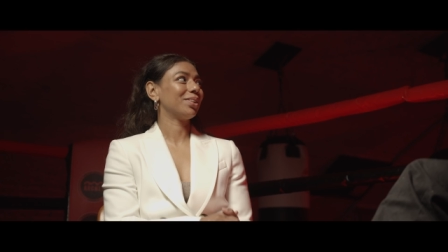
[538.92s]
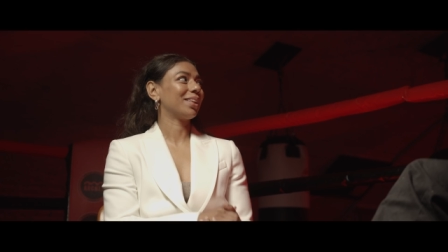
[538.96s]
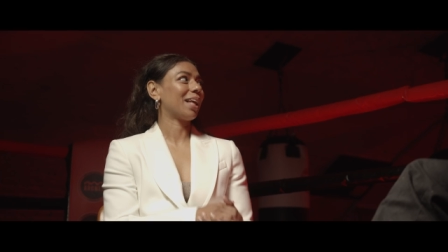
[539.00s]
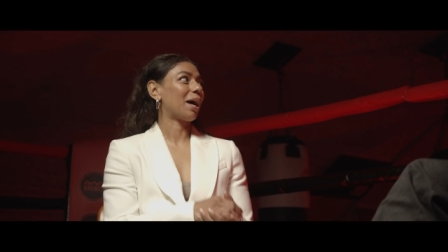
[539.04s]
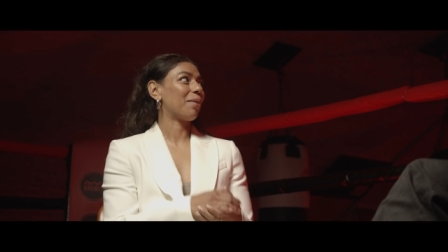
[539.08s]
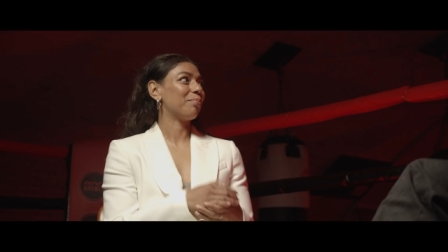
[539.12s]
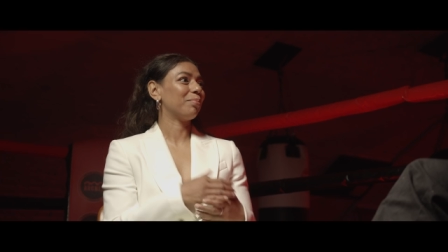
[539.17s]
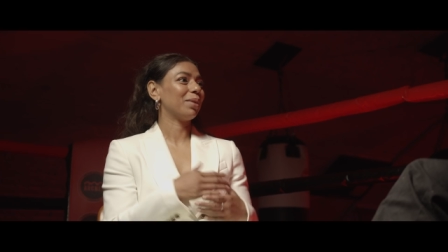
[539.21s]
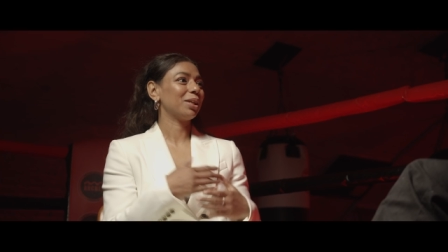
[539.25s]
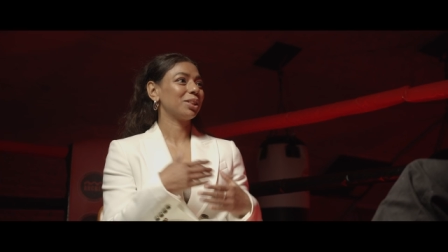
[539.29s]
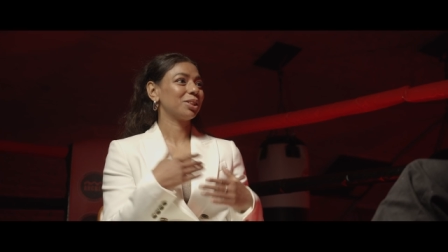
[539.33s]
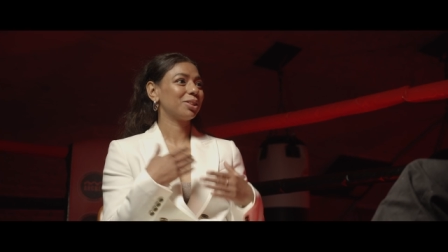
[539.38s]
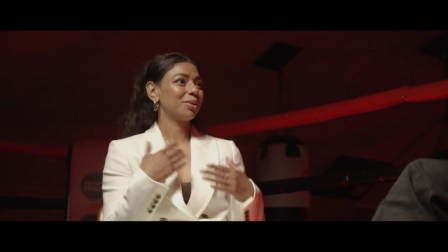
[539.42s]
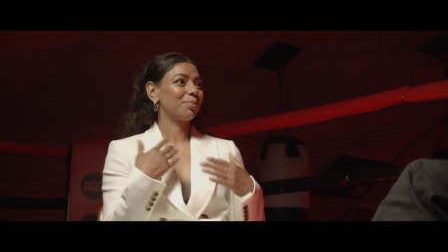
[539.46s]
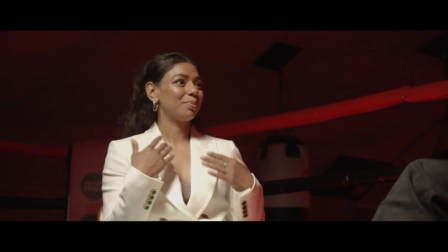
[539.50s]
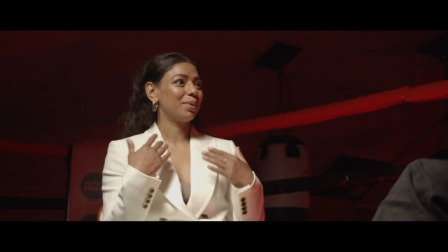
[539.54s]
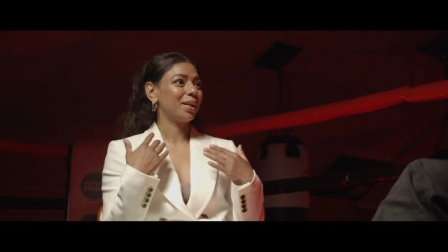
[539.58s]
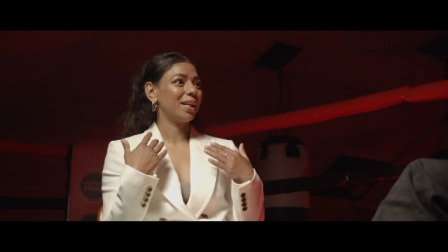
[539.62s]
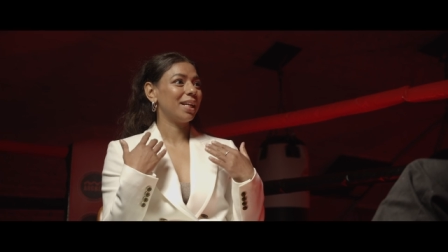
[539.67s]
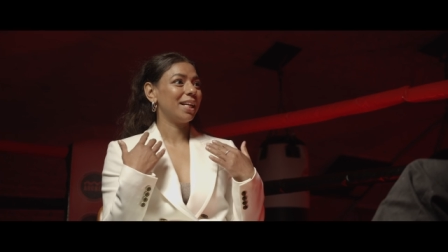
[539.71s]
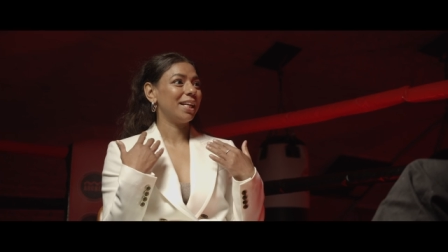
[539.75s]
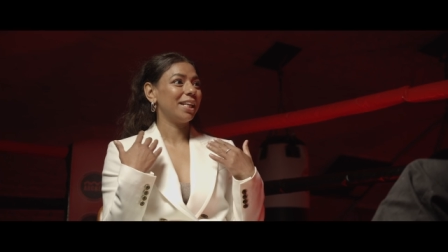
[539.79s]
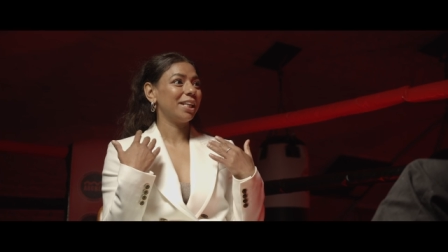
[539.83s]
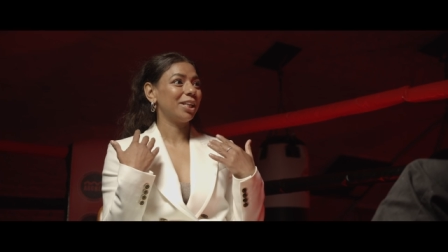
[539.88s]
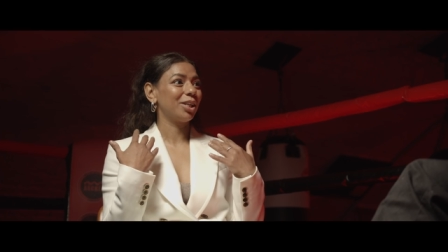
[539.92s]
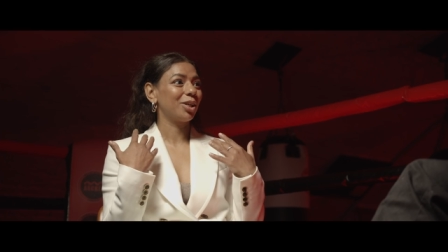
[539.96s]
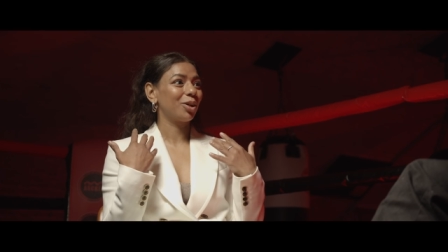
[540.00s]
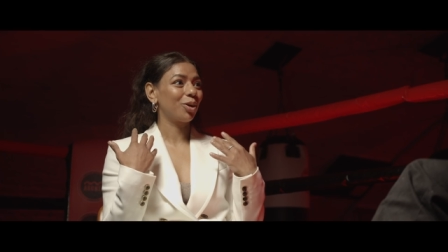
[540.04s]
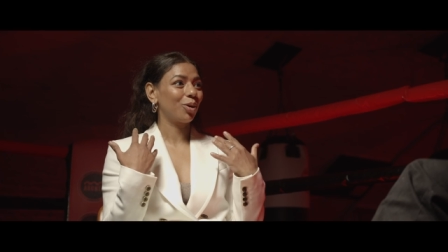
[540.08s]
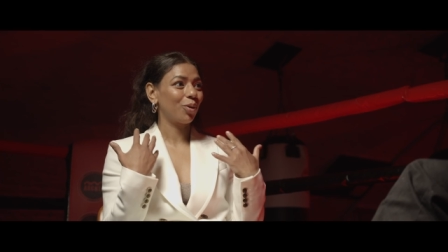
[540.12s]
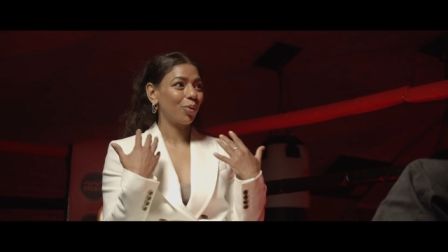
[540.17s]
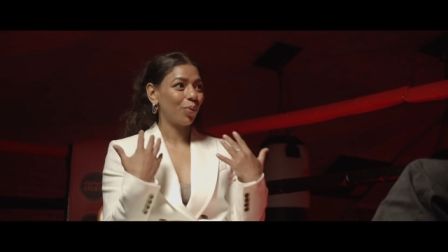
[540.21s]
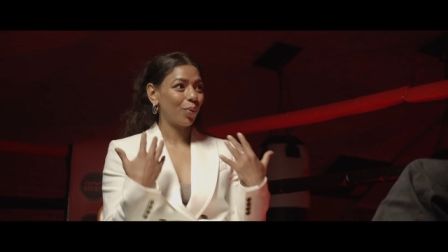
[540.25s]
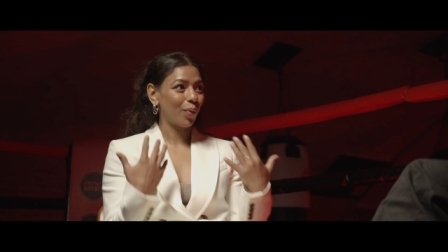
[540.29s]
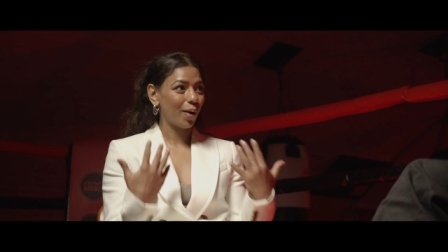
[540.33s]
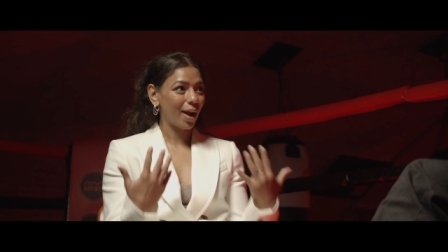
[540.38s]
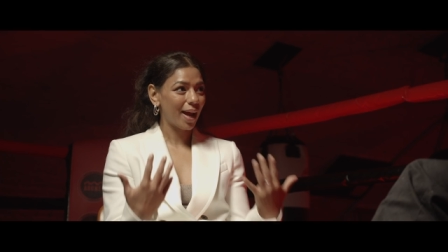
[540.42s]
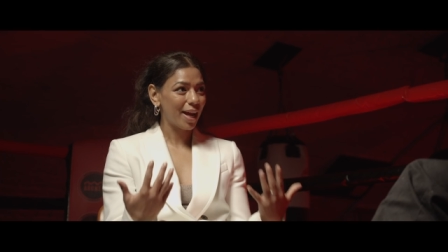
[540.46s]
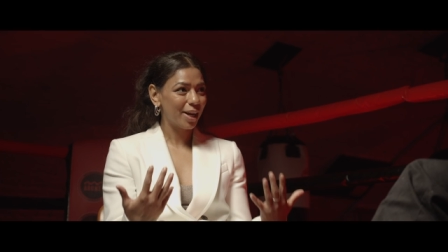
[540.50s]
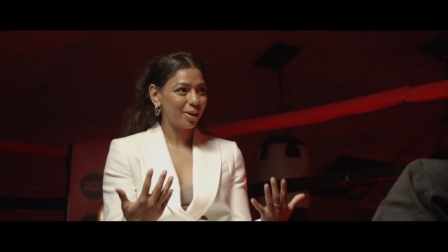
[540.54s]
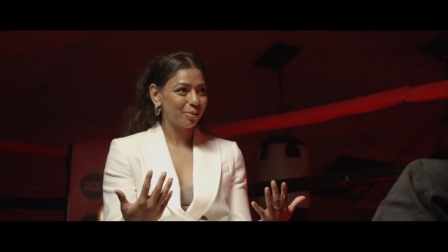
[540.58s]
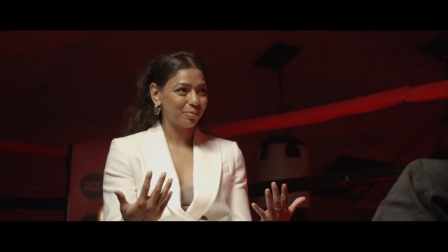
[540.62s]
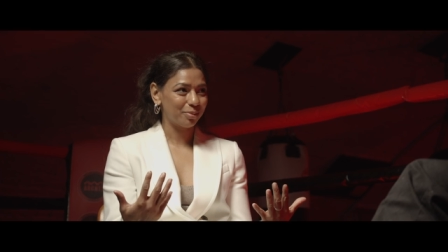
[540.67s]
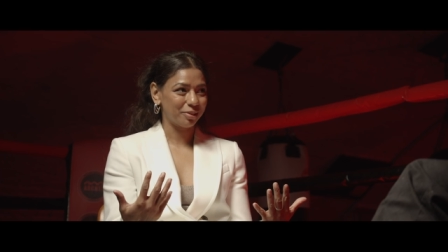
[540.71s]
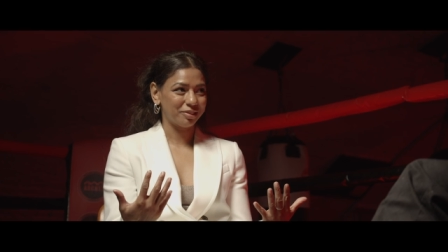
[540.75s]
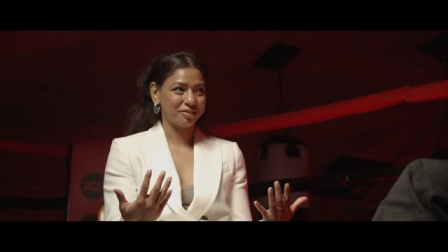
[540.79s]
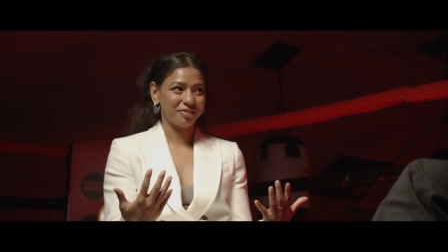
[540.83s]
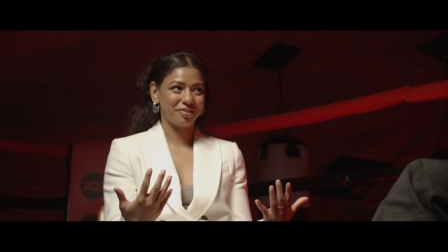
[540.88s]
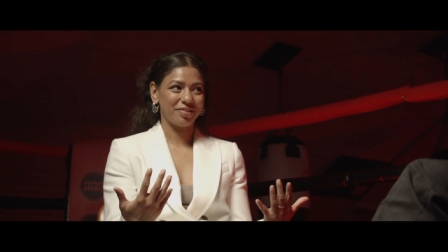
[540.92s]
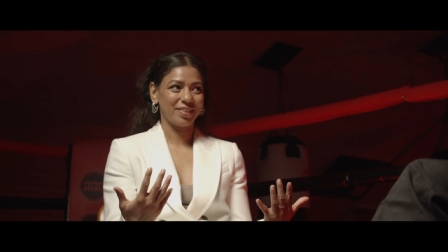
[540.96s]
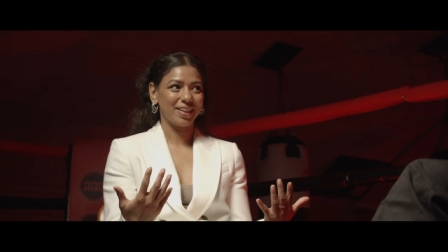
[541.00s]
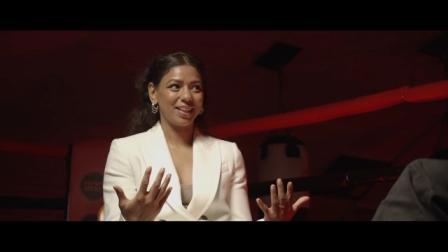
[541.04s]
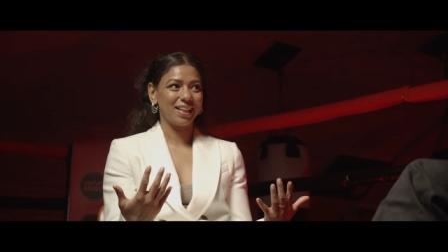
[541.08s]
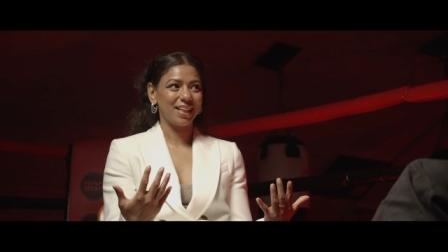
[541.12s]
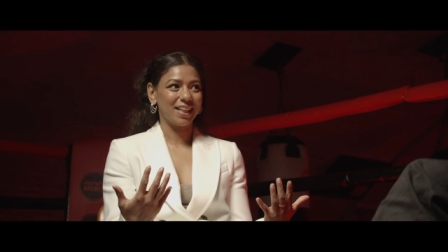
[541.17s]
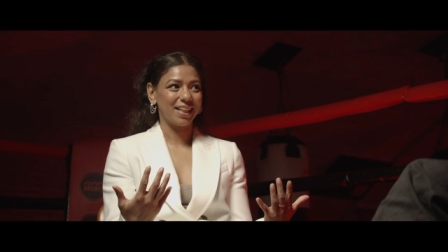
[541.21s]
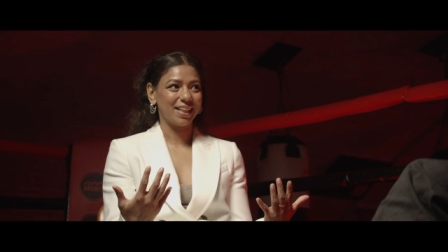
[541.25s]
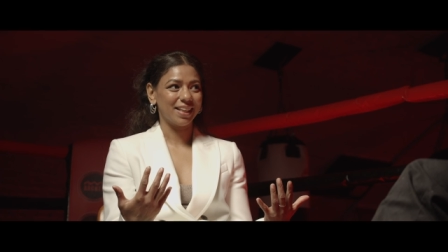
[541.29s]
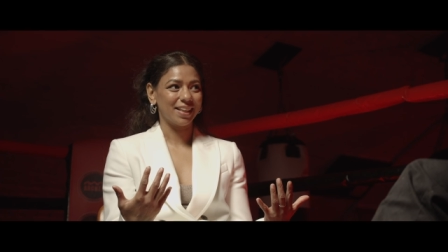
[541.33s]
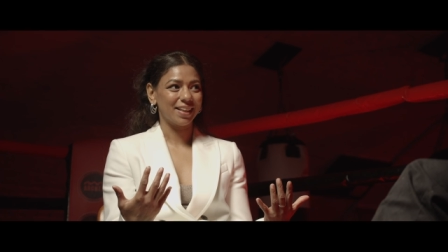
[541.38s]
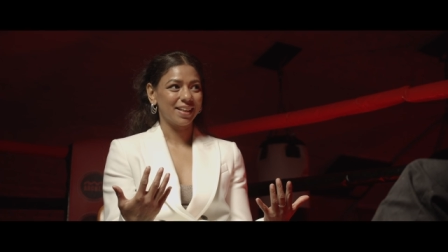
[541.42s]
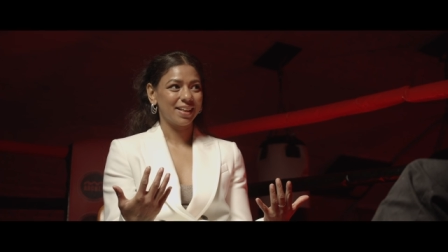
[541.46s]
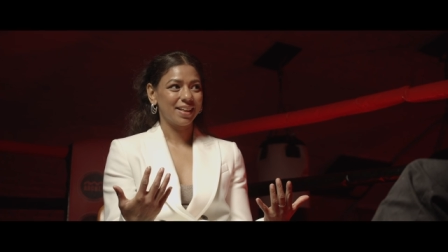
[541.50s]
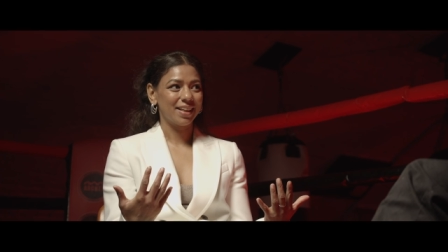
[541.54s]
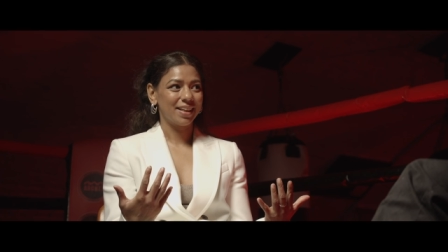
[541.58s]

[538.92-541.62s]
that must have been an incredible feeling.